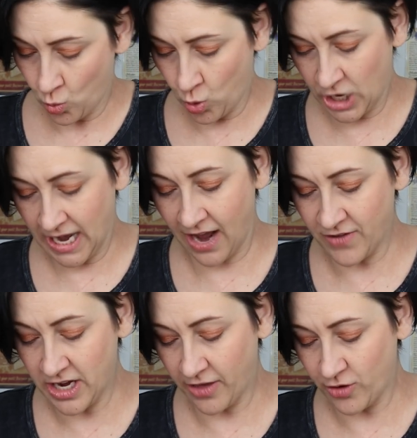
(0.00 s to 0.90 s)
We're going to have
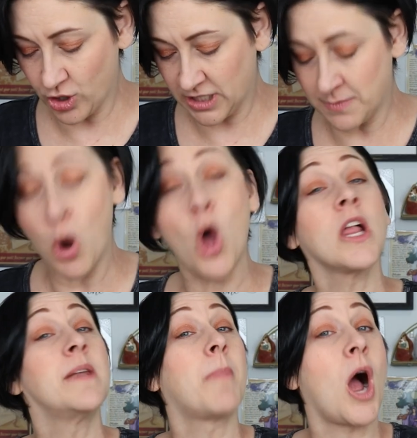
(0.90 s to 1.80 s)
another small
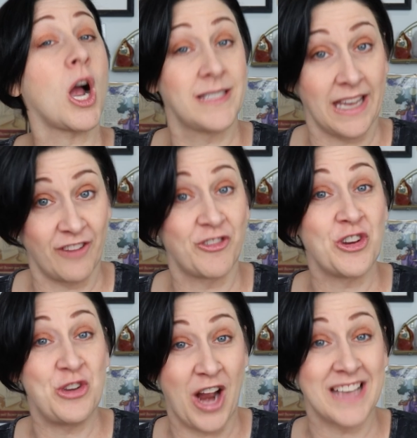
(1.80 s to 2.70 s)
unboxing for
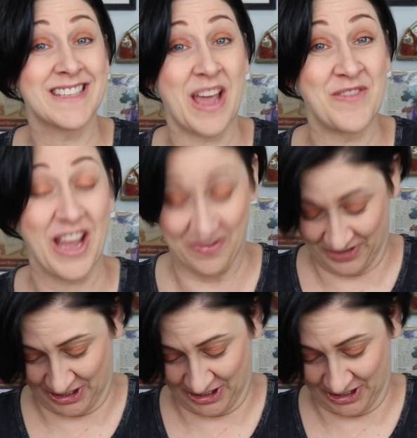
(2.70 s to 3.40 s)
you guys coming up